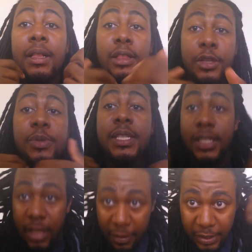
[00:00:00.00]
loose and
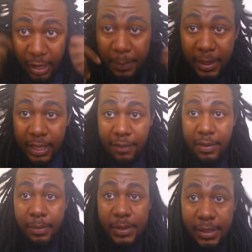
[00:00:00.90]
soften up and give
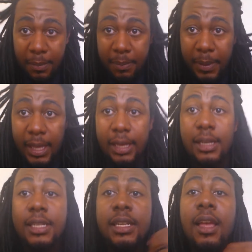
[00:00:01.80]
them some
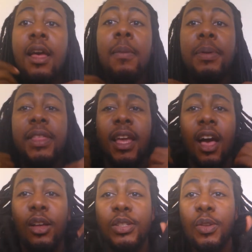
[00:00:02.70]
bend. But they
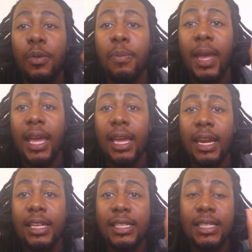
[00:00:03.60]
also made,
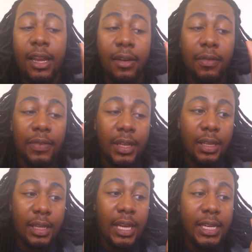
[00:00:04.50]
instead of
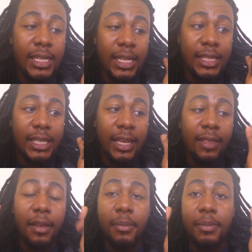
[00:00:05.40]
condensing
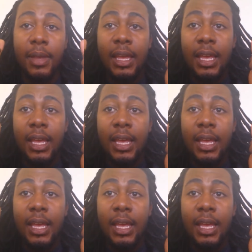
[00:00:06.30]
them